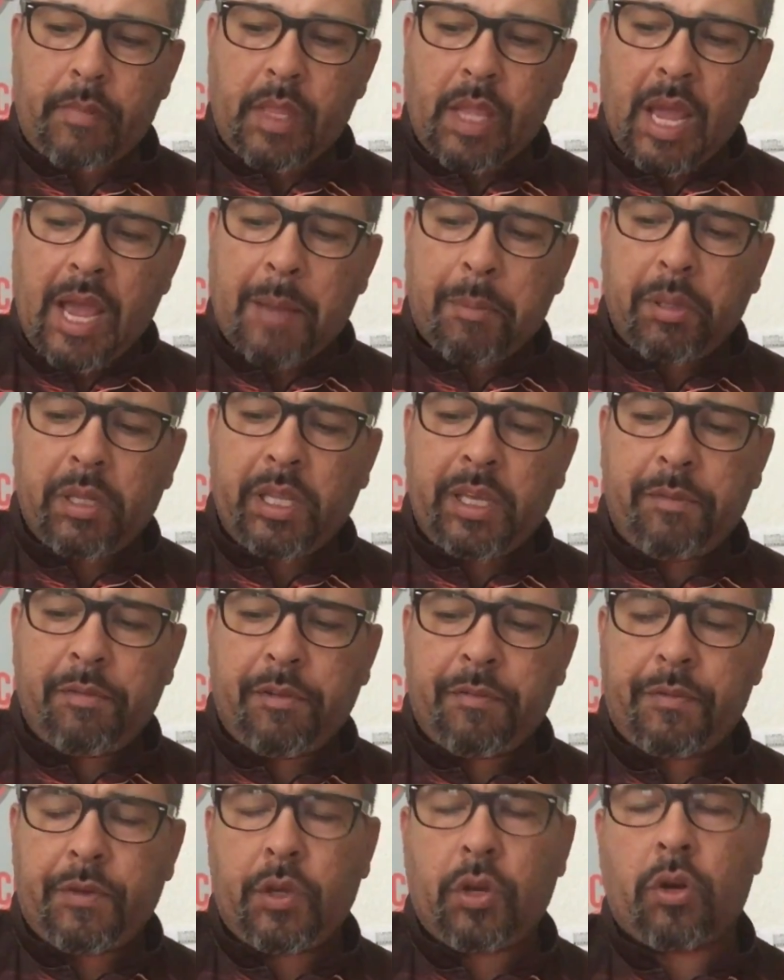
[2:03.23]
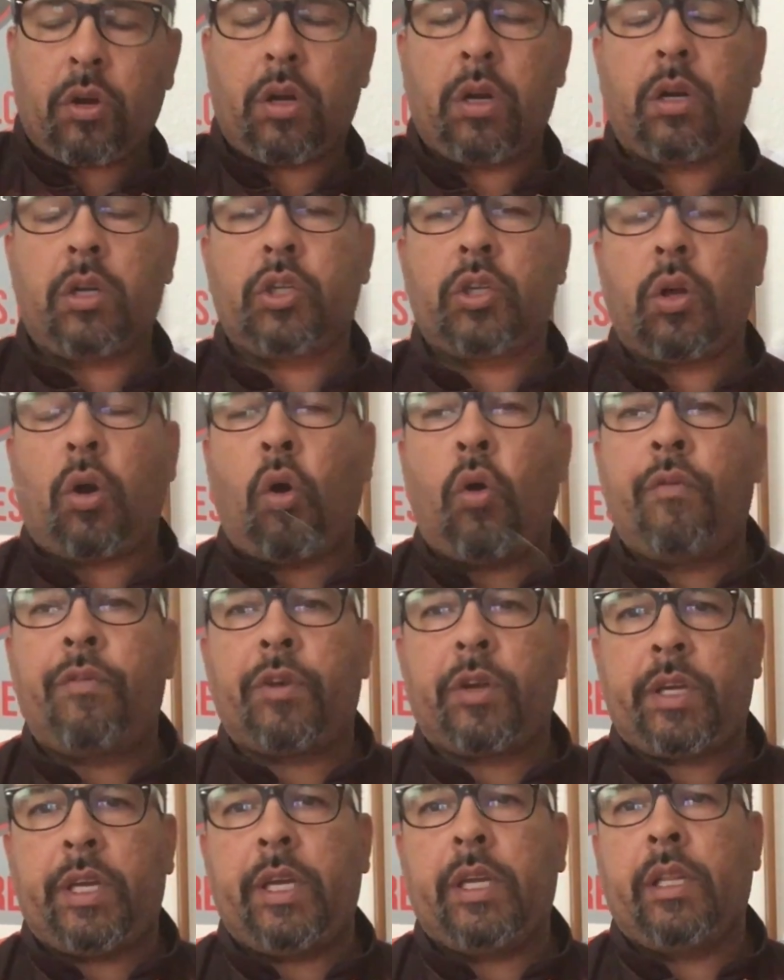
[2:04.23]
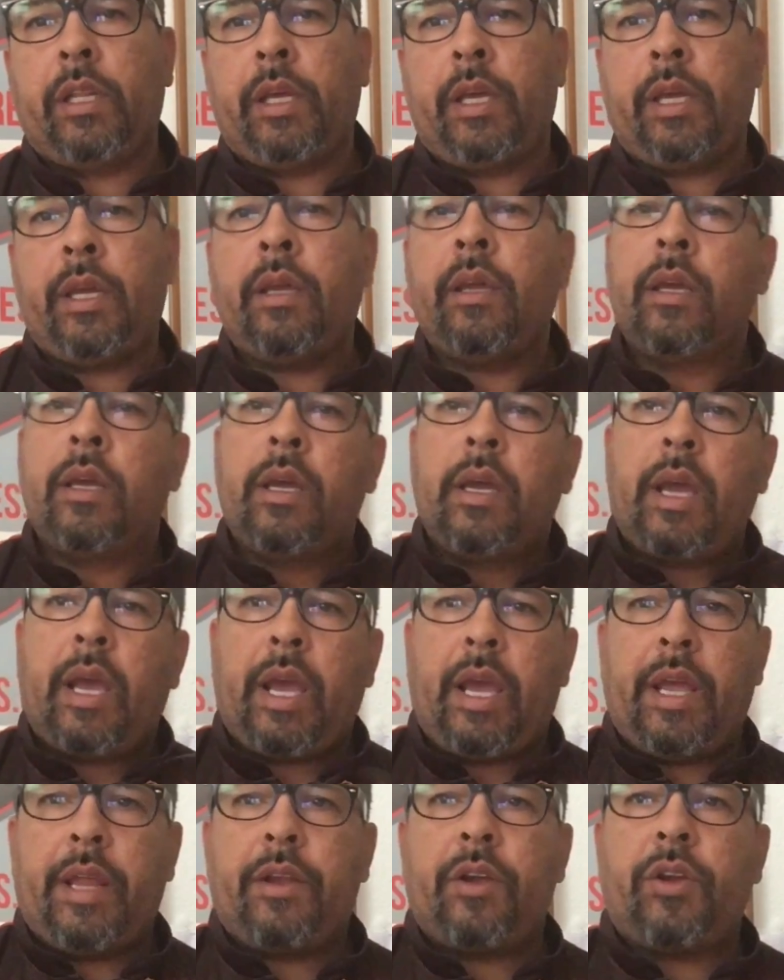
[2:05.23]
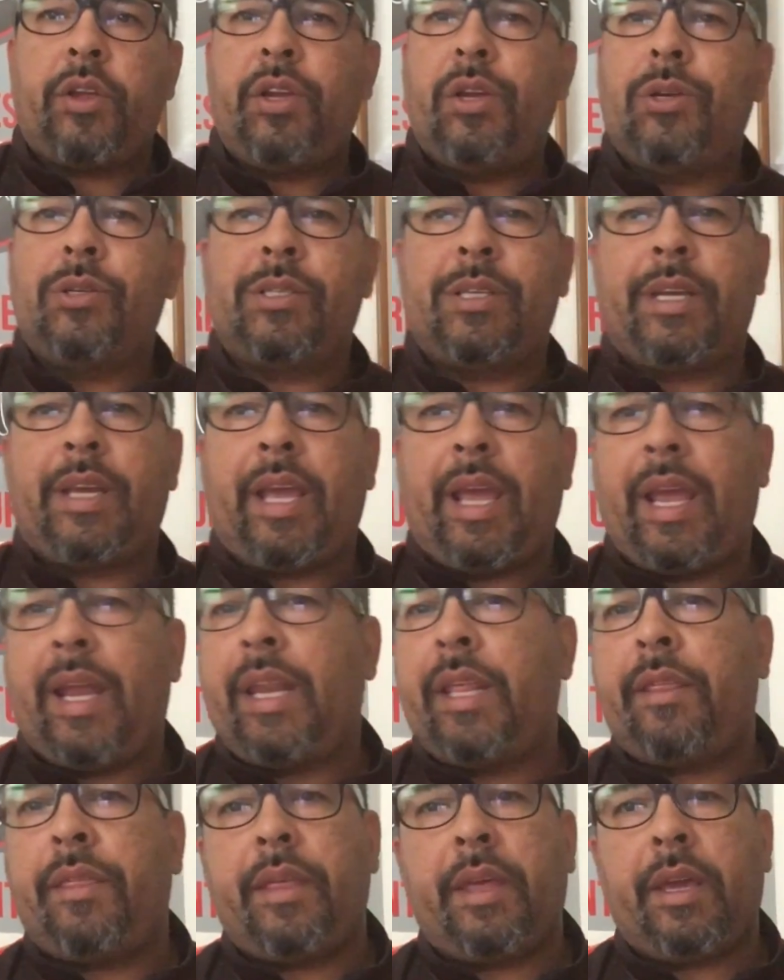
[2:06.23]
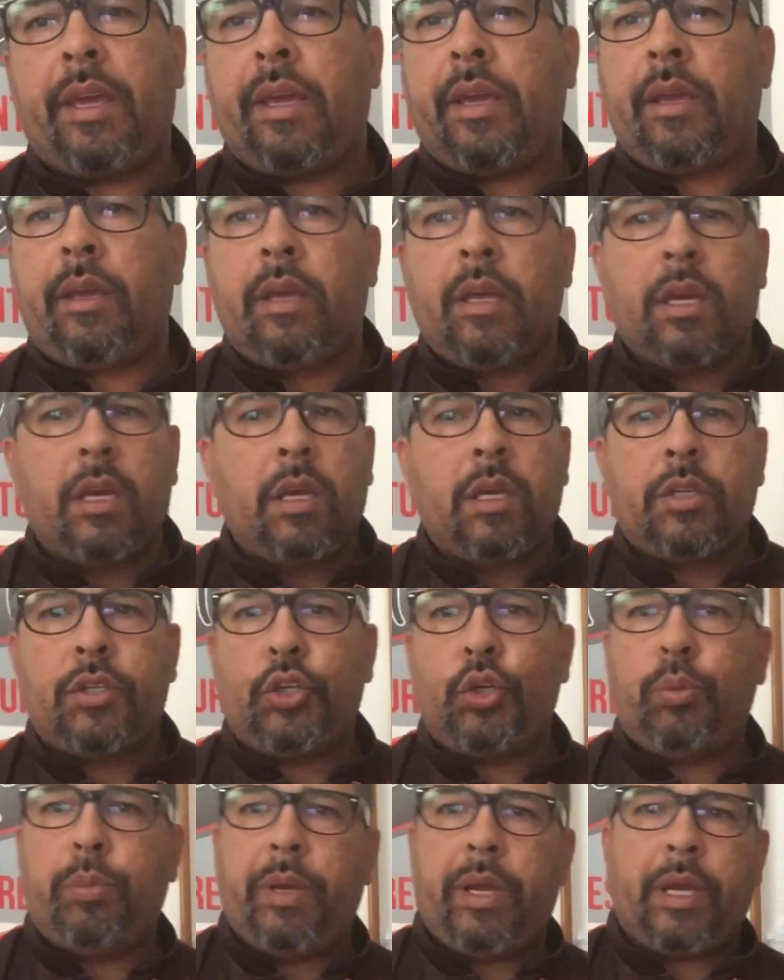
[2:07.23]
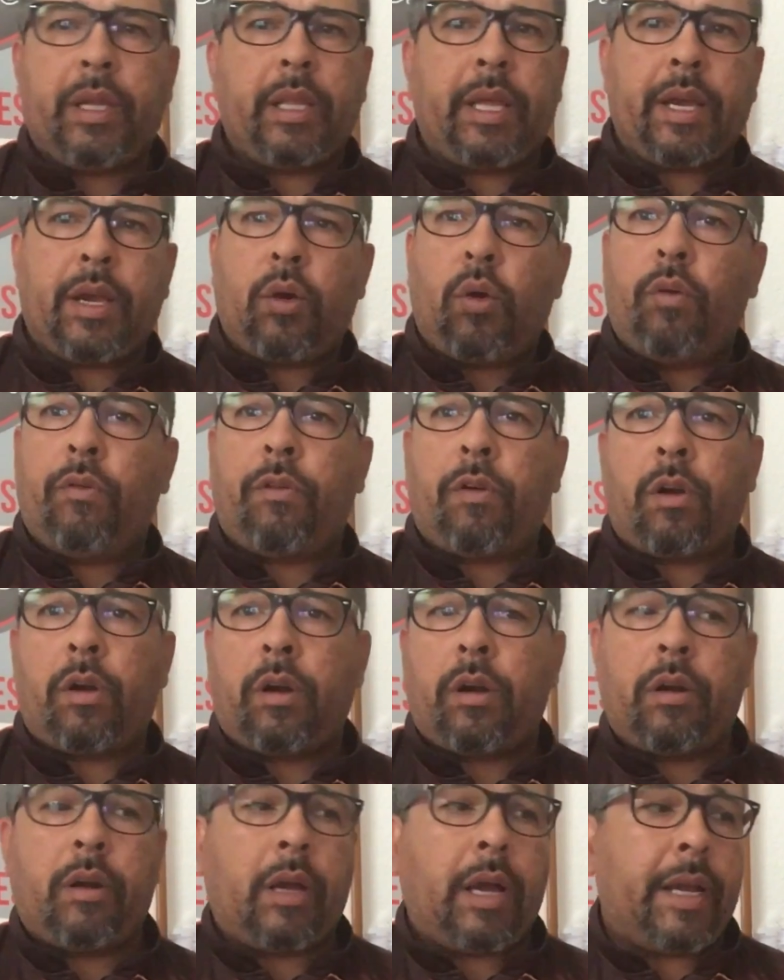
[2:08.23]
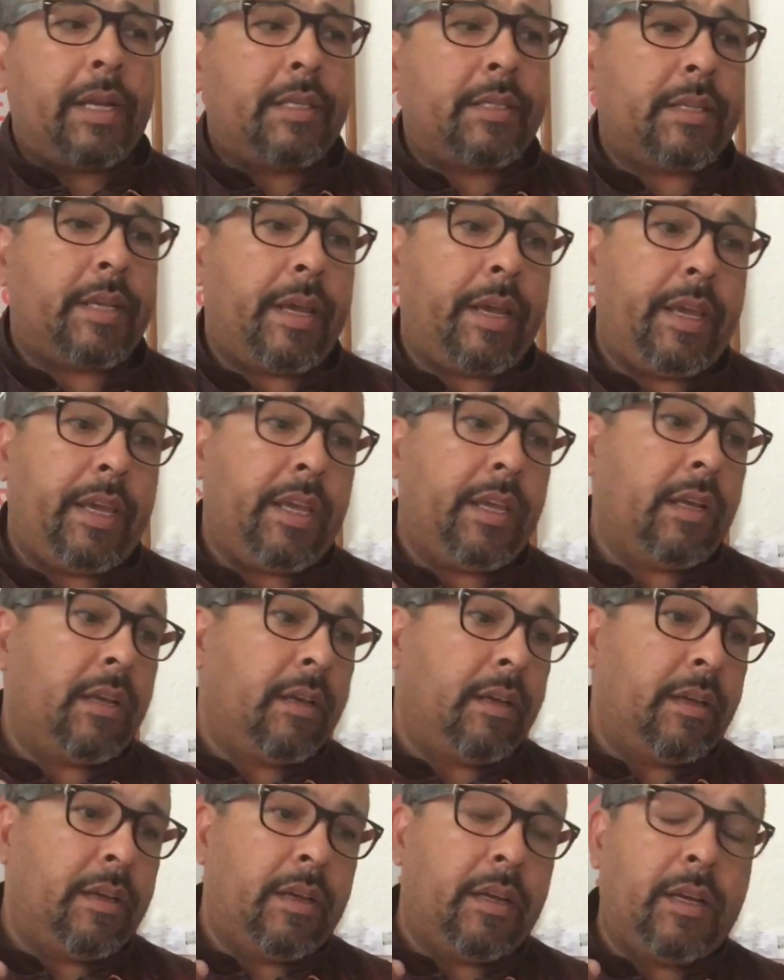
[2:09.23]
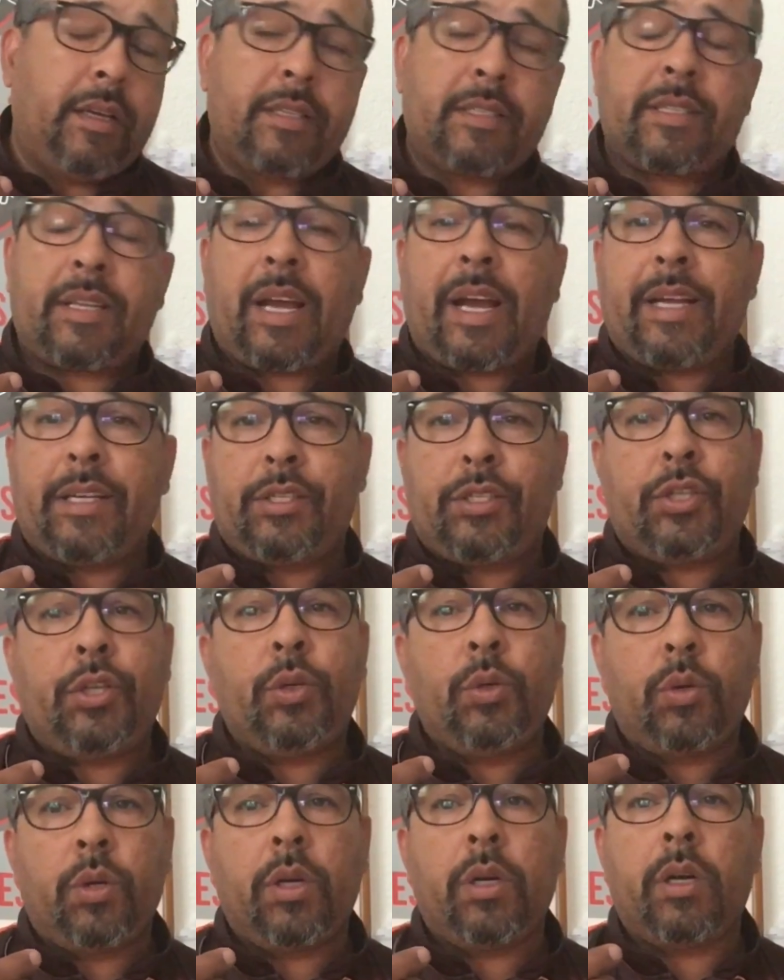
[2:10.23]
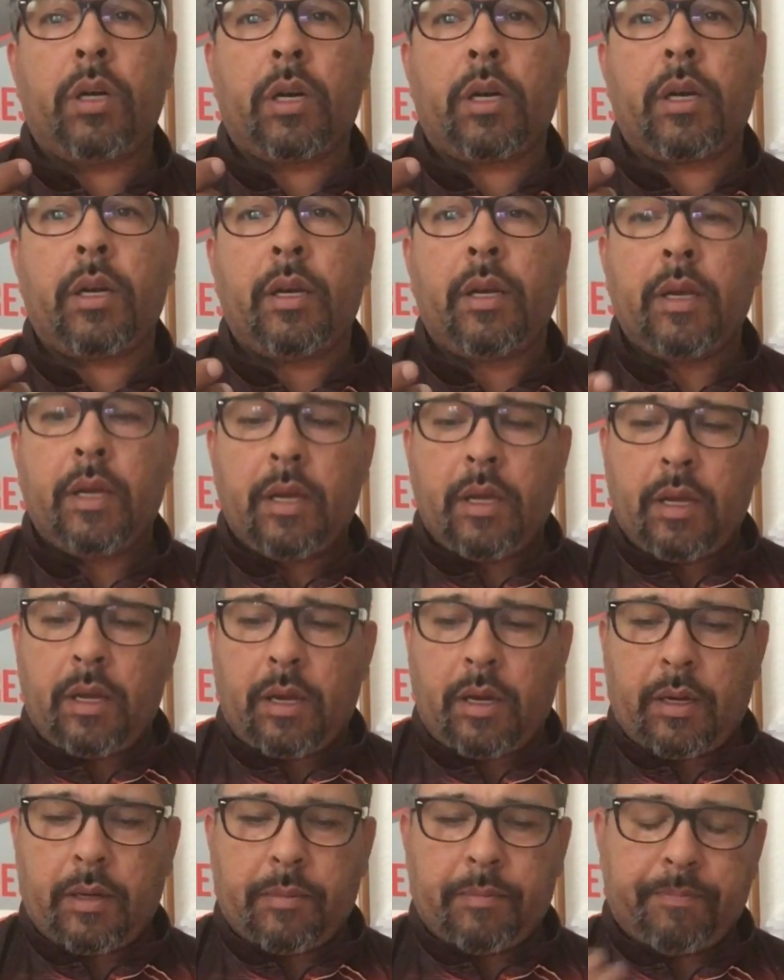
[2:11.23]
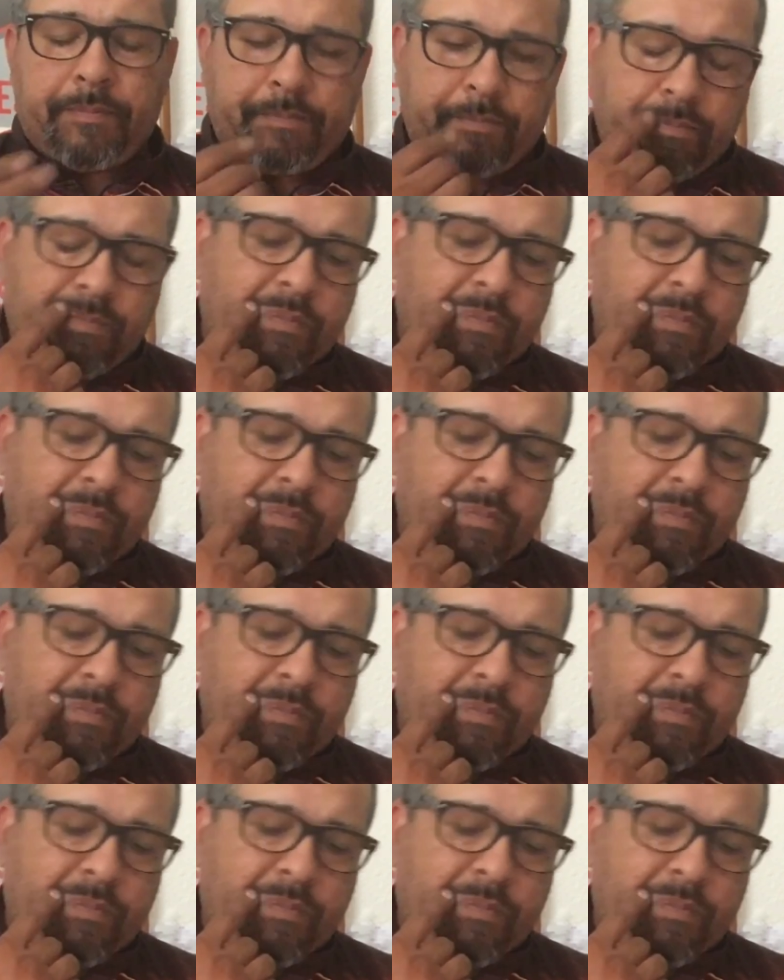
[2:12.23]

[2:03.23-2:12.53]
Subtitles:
I believe if you're overkilling and you're using anything too big, like over, I'd say a size 2 hook, and